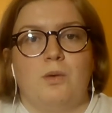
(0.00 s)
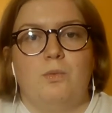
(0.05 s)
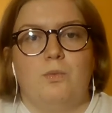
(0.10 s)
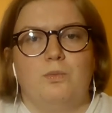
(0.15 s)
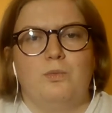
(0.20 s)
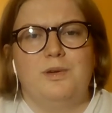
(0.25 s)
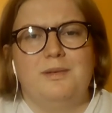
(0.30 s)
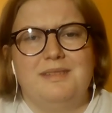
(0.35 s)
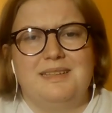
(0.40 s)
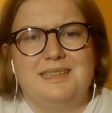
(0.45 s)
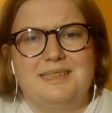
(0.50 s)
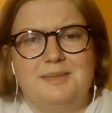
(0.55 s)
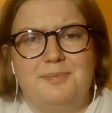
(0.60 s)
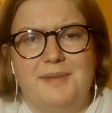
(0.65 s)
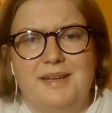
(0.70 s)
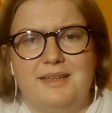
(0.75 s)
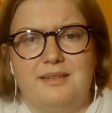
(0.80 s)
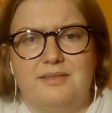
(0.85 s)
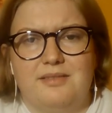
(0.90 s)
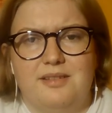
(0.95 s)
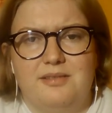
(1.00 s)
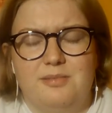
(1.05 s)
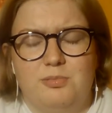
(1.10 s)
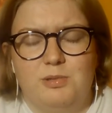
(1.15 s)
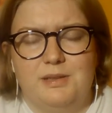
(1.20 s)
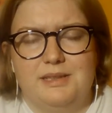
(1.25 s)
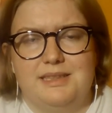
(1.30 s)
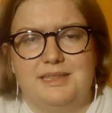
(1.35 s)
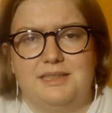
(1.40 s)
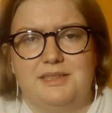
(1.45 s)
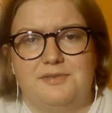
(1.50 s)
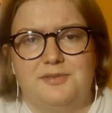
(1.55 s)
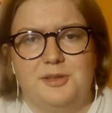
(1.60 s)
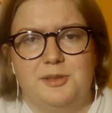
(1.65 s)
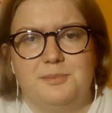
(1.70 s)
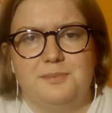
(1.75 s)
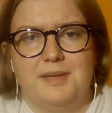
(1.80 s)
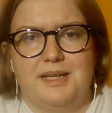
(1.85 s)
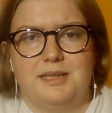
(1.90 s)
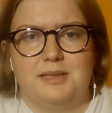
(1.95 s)
what this
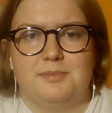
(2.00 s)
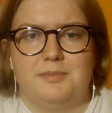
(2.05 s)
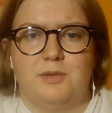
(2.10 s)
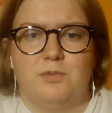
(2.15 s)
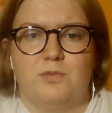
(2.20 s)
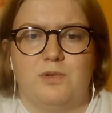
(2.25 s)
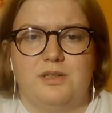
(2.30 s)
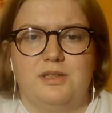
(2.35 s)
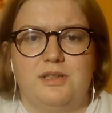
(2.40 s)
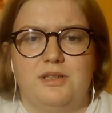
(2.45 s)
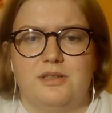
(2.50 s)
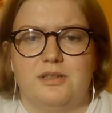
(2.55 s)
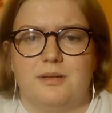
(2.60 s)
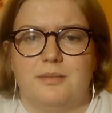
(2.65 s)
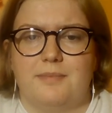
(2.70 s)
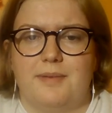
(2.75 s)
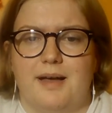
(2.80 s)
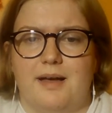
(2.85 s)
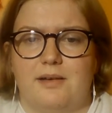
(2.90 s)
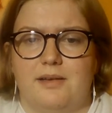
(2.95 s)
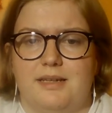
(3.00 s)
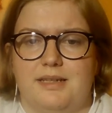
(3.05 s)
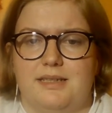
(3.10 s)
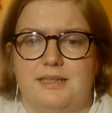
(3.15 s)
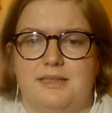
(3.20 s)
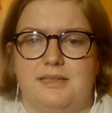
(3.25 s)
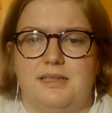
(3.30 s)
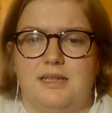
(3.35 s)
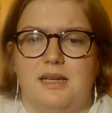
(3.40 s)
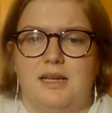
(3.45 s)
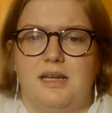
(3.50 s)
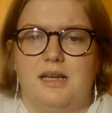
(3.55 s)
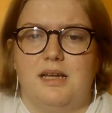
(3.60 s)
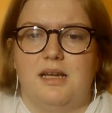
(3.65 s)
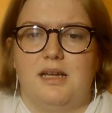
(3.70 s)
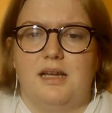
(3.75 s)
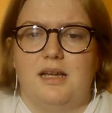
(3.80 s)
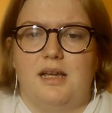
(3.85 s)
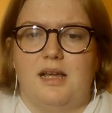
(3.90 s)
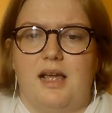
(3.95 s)
film makes me wonder about is
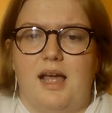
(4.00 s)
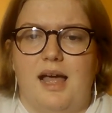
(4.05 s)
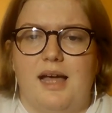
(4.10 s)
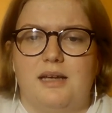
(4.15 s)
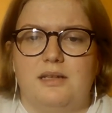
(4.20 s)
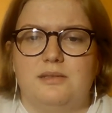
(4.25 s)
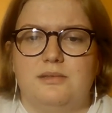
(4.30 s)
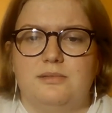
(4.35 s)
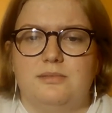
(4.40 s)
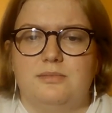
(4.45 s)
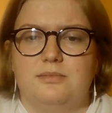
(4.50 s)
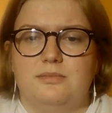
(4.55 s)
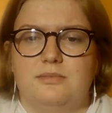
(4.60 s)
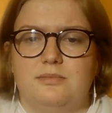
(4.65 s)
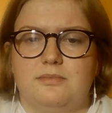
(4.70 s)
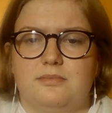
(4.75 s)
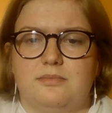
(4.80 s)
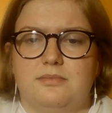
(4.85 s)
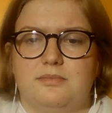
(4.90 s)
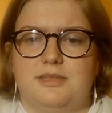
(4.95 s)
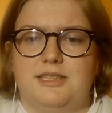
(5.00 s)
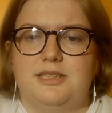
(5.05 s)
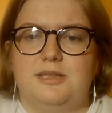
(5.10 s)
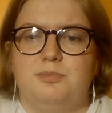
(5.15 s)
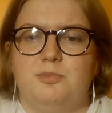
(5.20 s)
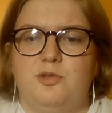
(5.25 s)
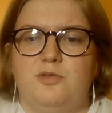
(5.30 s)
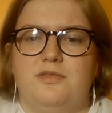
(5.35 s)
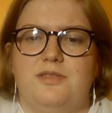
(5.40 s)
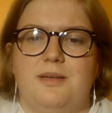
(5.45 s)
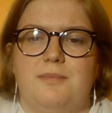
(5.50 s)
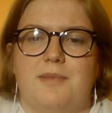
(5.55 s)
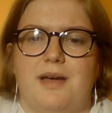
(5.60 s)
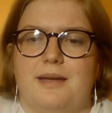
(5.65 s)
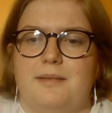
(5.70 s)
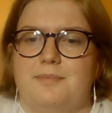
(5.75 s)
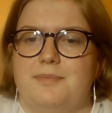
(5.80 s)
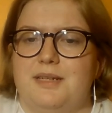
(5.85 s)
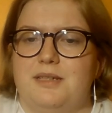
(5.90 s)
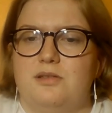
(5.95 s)
how this movie
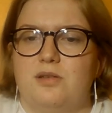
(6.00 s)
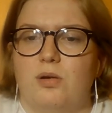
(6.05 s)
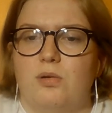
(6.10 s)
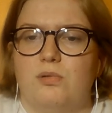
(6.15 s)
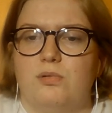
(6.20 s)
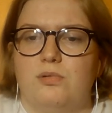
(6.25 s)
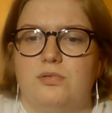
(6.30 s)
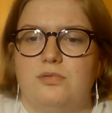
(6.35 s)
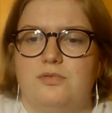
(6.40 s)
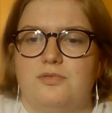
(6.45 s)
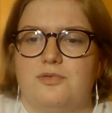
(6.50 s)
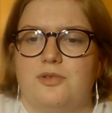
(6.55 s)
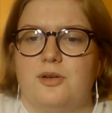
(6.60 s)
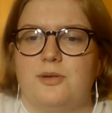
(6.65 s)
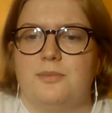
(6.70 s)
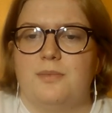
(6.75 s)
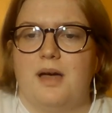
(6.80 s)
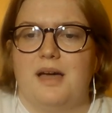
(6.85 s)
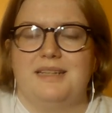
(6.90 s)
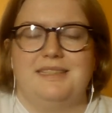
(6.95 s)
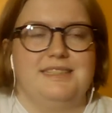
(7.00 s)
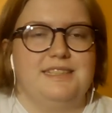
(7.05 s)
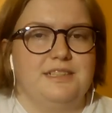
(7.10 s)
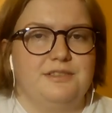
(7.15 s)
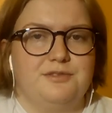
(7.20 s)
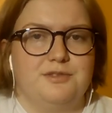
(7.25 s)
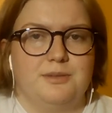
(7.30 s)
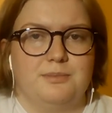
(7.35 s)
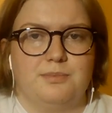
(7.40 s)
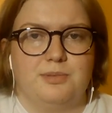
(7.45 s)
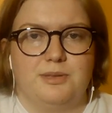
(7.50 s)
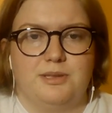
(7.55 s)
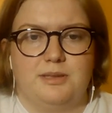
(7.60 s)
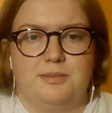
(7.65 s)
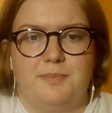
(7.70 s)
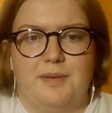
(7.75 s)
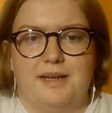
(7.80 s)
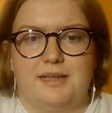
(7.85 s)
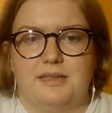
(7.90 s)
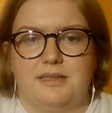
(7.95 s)
might be told from a different
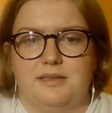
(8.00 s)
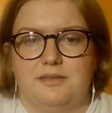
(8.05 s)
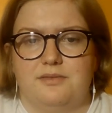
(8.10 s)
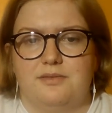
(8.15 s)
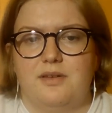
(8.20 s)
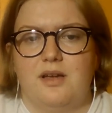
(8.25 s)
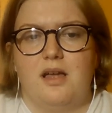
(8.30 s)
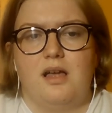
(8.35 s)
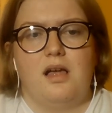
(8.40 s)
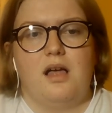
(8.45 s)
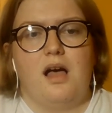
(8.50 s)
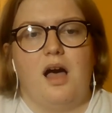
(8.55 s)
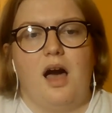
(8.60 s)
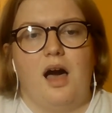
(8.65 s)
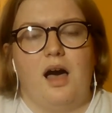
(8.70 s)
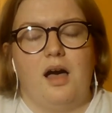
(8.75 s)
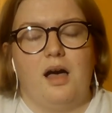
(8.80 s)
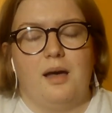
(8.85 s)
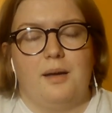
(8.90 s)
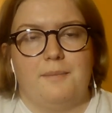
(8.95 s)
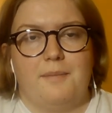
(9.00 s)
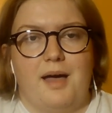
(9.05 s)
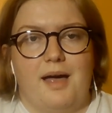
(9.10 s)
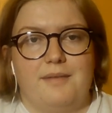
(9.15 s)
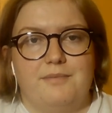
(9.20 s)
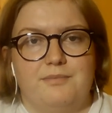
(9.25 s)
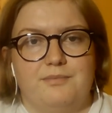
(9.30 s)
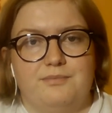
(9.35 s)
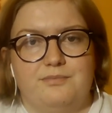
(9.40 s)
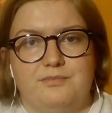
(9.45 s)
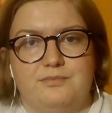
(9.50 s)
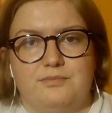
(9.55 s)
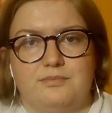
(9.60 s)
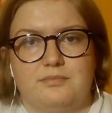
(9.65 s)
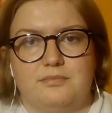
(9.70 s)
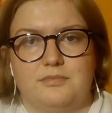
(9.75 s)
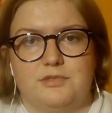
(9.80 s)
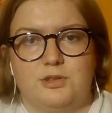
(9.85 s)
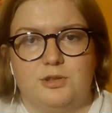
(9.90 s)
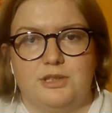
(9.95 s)
perspective. I'm
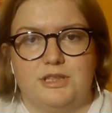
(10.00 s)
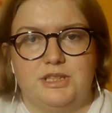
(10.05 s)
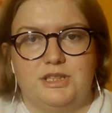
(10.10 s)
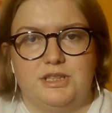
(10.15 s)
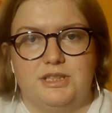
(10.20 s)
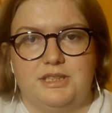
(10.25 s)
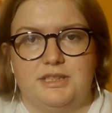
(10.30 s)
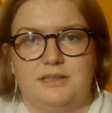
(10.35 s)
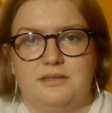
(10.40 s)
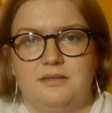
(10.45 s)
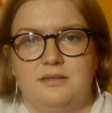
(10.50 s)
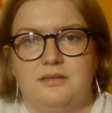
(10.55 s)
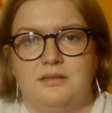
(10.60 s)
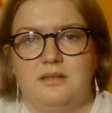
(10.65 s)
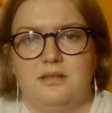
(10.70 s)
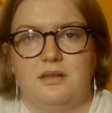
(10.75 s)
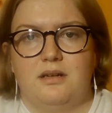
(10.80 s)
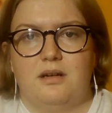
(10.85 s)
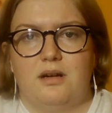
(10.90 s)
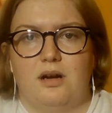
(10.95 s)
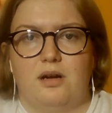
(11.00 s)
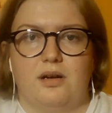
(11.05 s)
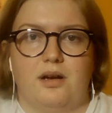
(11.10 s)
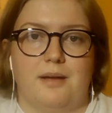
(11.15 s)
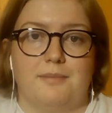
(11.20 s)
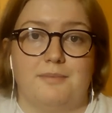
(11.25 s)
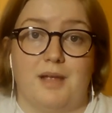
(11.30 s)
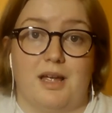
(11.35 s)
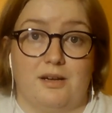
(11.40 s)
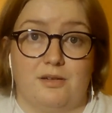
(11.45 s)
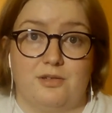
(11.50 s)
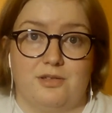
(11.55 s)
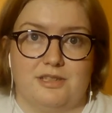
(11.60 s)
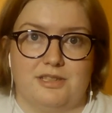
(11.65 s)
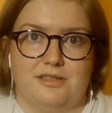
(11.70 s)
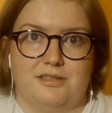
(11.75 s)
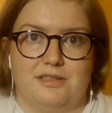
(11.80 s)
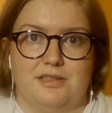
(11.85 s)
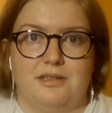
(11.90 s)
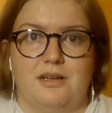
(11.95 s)
Christian, or I'm not
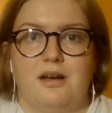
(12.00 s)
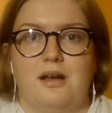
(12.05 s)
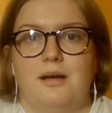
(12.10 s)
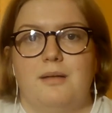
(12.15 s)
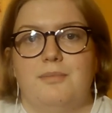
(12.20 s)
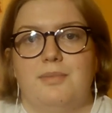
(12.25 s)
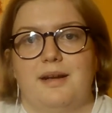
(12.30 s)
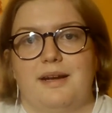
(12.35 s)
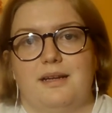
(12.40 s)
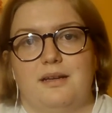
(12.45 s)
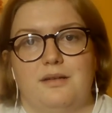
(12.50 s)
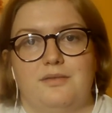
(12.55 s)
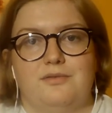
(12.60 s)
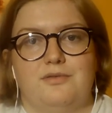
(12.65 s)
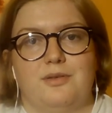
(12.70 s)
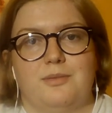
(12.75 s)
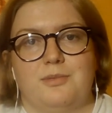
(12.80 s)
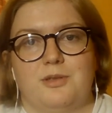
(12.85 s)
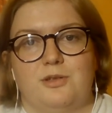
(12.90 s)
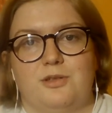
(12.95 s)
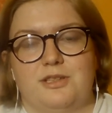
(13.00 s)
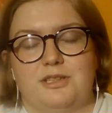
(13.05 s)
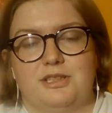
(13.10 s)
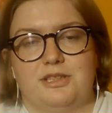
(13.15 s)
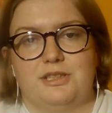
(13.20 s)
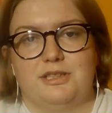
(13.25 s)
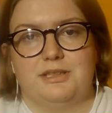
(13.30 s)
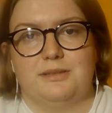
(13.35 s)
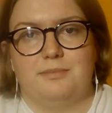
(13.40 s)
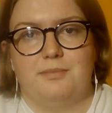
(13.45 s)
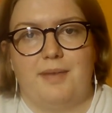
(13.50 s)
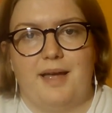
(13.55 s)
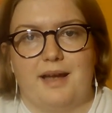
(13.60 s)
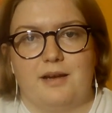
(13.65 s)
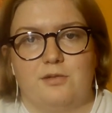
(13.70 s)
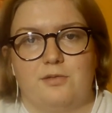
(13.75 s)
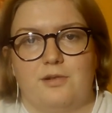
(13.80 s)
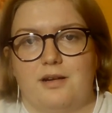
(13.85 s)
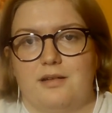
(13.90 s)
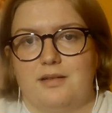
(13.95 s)
Christian, but I come from a Christian
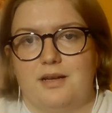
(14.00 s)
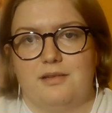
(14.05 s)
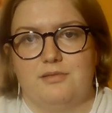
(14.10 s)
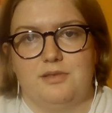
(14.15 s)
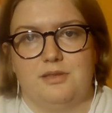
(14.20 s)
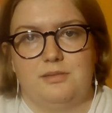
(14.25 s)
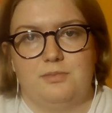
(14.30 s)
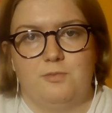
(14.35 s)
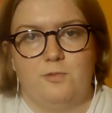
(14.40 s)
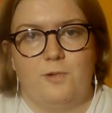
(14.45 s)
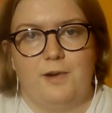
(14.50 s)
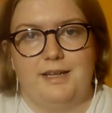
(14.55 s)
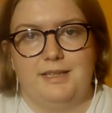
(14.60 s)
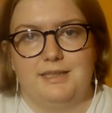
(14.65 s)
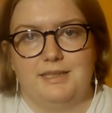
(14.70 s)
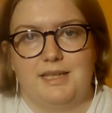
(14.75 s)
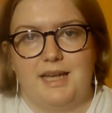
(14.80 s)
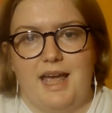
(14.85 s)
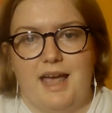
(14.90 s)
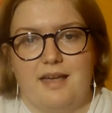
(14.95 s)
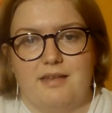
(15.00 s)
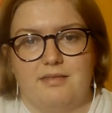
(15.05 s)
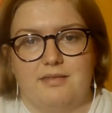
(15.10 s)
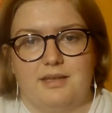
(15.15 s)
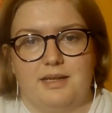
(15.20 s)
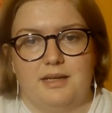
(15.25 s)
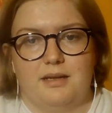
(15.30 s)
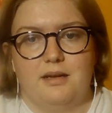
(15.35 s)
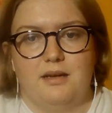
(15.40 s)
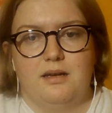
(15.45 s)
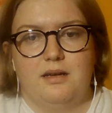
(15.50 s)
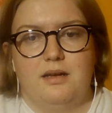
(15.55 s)
background. I was raised Catholic.